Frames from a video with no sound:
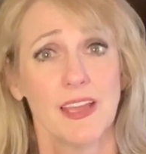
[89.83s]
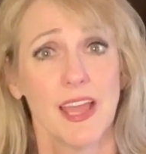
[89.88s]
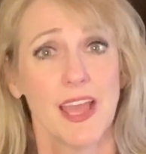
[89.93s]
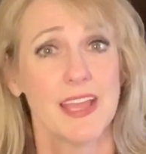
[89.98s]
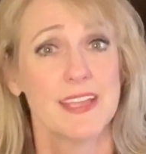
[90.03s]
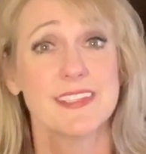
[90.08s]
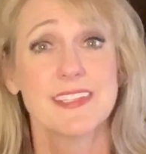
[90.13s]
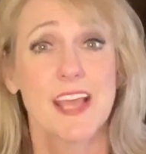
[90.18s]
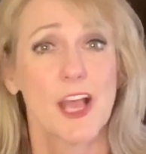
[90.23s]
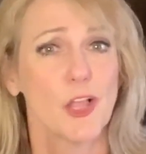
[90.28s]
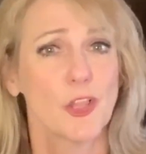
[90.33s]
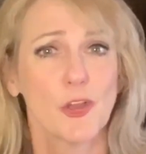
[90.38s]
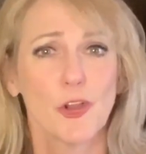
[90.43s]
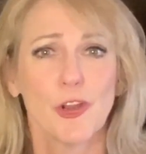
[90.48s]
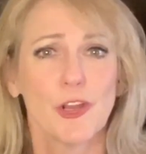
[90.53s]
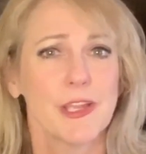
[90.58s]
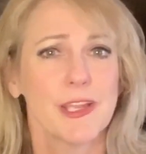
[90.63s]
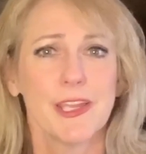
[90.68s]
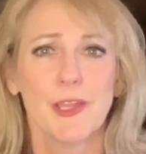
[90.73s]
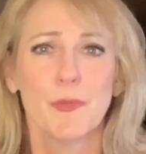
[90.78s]
and tell
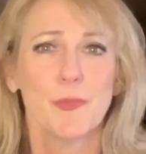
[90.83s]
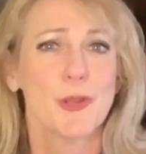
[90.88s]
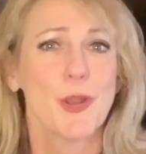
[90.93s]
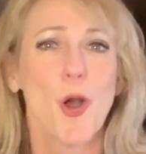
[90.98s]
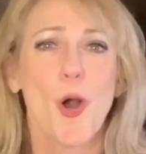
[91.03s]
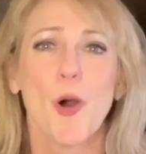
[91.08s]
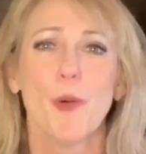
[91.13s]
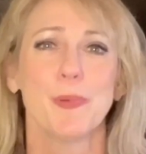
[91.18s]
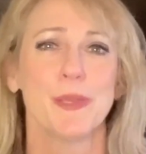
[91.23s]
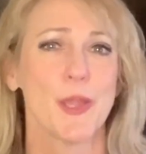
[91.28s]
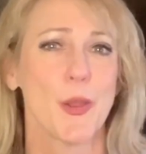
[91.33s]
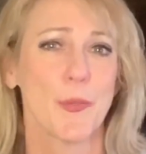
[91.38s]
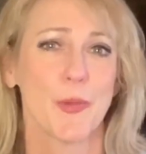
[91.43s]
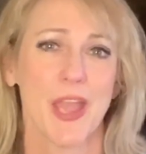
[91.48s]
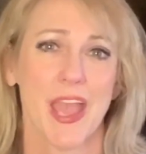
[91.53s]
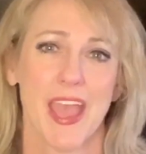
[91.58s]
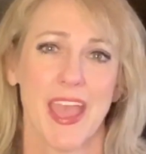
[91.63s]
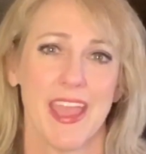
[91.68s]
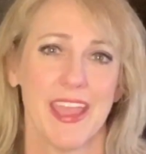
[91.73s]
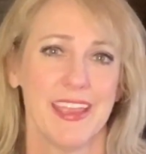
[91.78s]
her it would all be
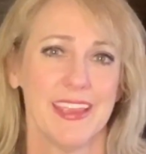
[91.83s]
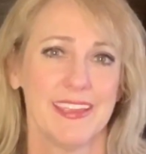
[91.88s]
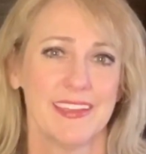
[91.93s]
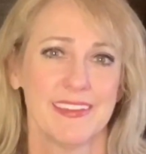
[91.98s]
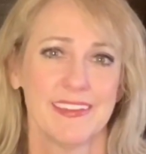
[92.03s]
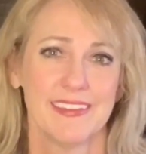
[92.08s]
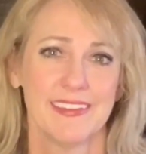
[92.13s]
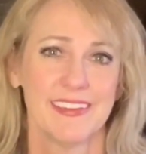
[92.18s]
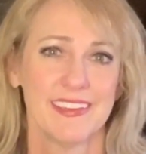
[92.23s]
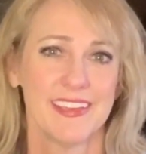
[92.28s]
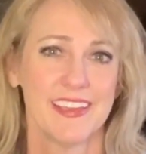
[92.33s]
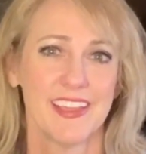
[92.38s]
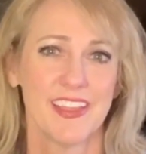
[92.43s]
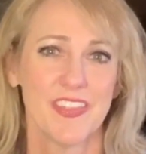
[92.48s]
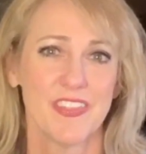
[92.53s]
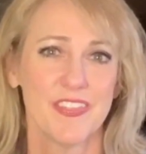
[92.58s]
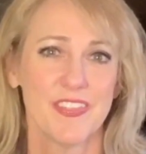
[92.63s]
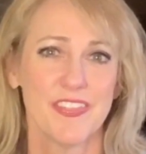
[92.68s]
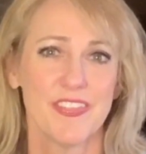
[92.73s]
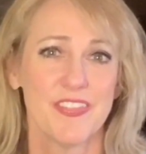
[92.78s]
okay,
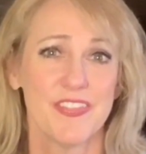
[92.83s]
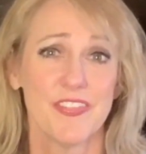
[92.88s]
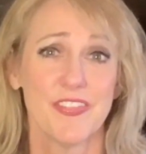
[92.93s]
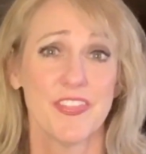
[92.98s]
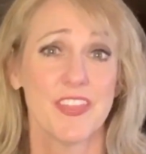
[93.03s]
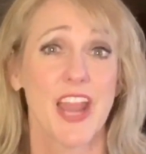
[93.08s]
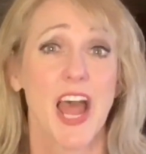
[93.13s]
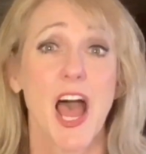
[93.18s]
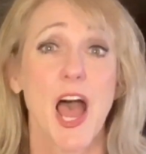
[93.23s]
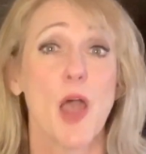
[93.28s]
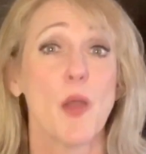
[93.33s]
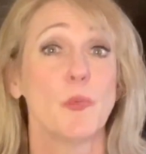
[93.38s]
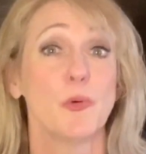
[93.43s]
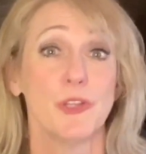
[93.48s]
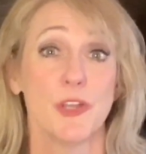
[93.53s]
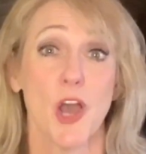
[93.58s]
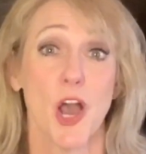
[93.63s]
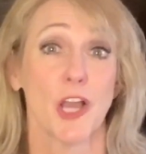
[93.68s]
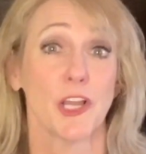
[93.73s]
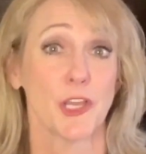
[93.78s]
that I would
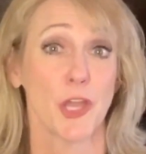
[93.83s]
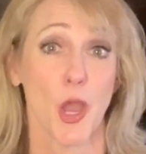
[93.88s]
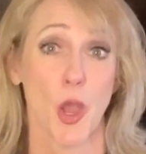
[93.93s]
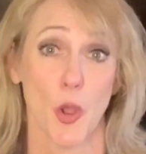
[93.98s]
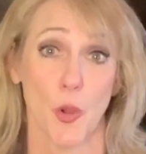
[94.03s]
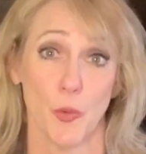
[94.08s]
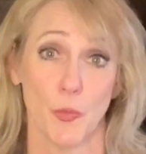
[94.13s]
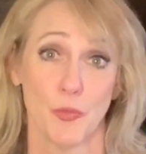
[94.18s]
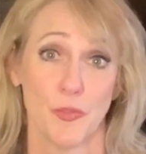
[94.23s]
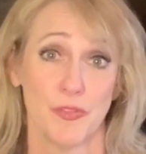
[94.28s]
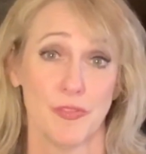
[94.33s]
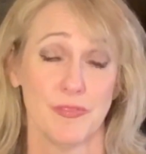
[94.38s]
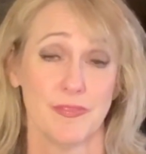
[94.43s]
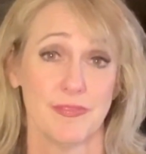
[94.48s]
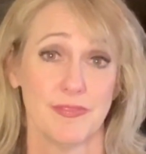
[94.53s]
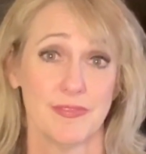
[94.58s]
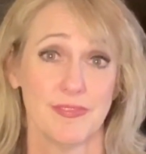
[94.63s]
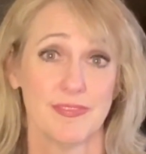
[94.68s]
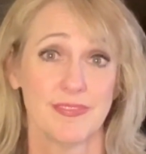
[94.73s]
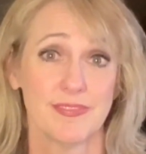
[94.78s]
not go,
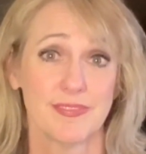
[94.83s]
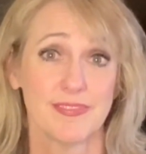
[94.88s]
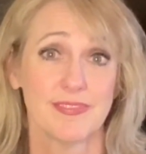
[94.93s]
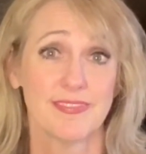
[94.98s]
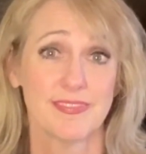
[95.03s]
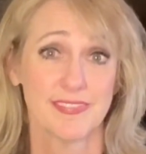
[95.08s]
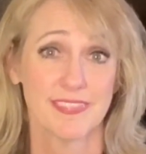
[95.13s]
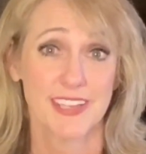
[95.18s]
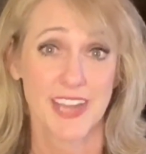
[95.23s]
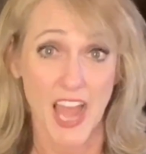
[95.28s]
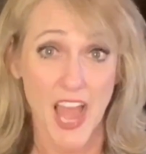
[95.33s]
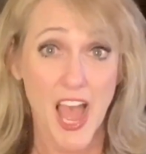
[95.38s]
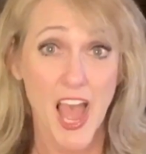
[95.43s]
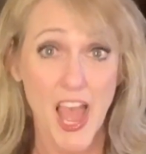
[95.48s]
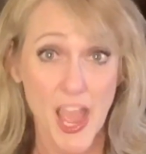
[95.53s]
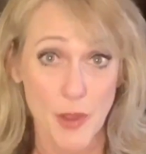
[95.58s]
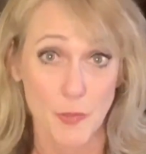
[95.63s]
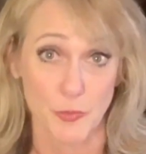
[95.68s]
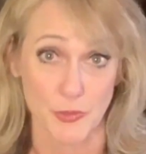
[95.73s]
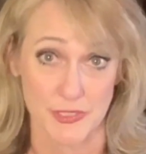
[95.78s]
that
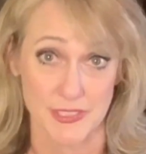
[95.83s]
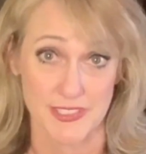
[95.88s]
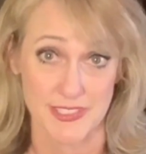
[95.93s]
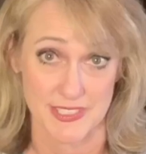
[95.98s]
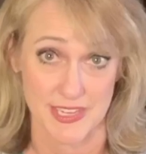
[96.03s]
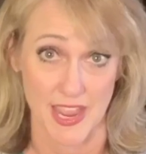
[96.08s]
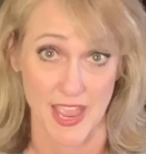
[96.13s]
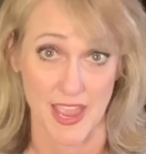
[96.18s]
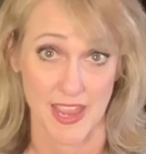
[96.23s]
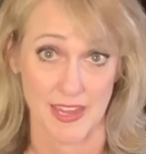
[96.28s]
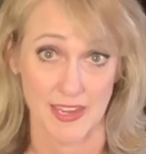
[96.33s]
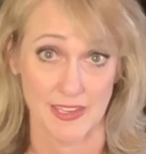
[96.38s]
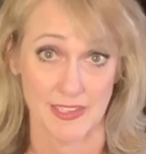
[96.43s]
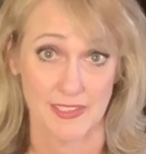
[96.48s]
I would stay.